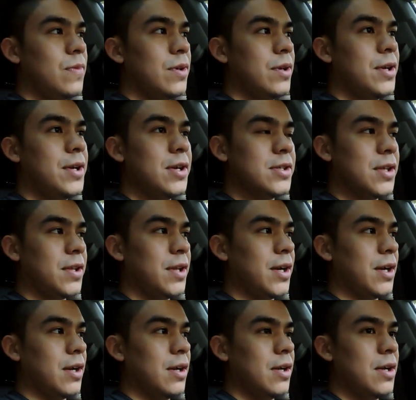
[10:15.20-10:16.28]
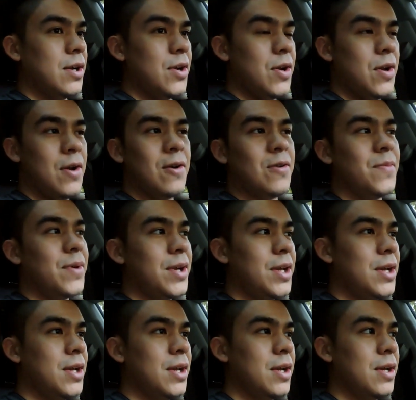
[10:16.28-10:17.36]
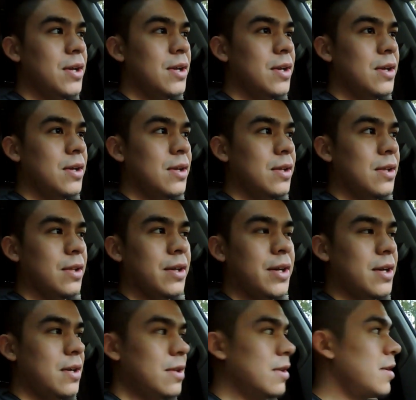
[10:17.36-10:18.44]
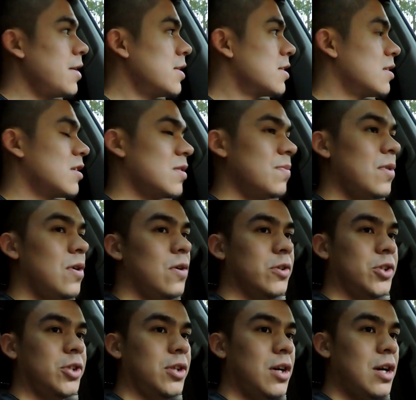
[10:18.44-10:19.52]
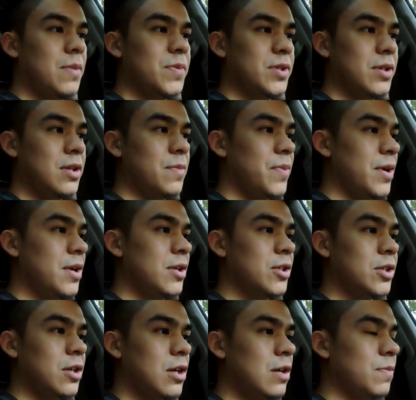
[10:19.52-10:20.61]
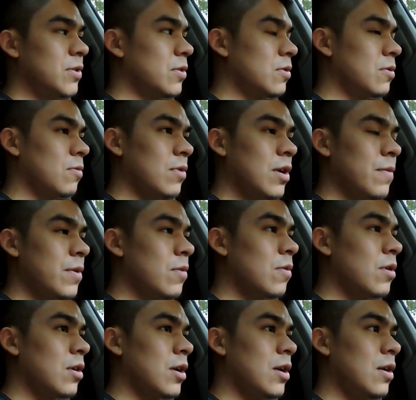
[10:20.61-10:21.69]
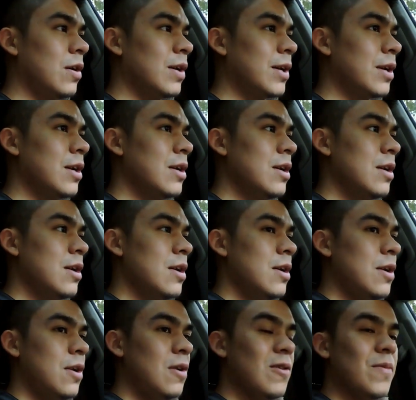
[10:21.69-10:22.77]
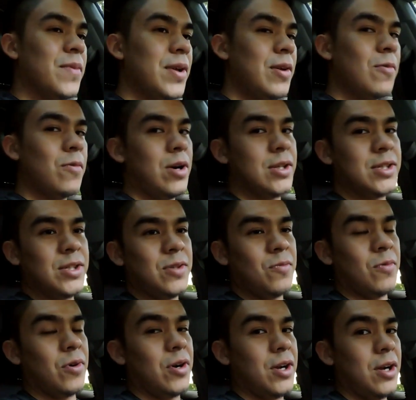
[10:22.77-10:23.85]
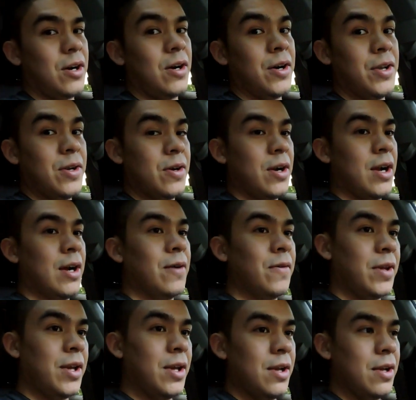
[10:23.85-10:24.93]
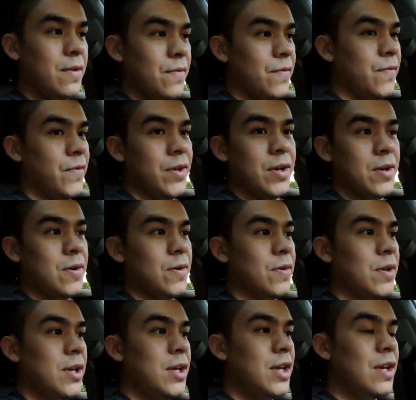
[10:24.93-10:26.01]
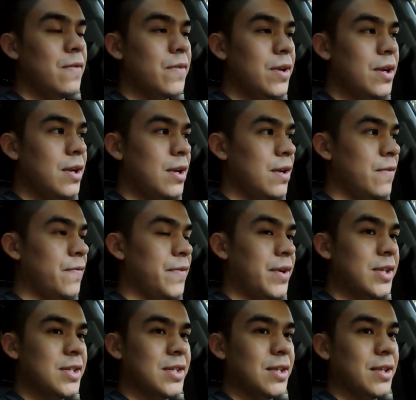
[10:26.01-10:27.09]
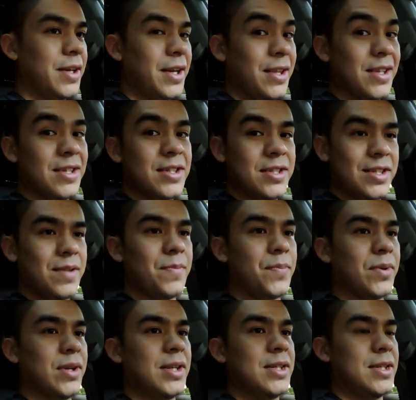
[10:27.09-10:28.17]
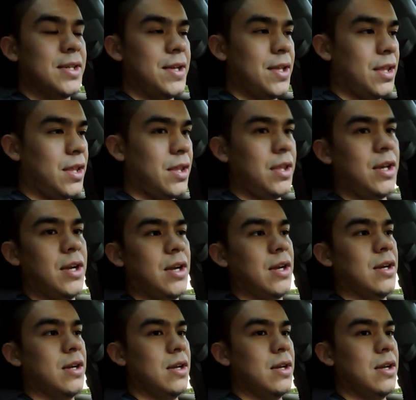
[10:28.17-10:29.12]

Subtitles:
here's the thing: nobody, like these small shops, independent shops, or whatever you want to call it, nobody wants to work on your Audi vehicle, even if it's like the simplest thing.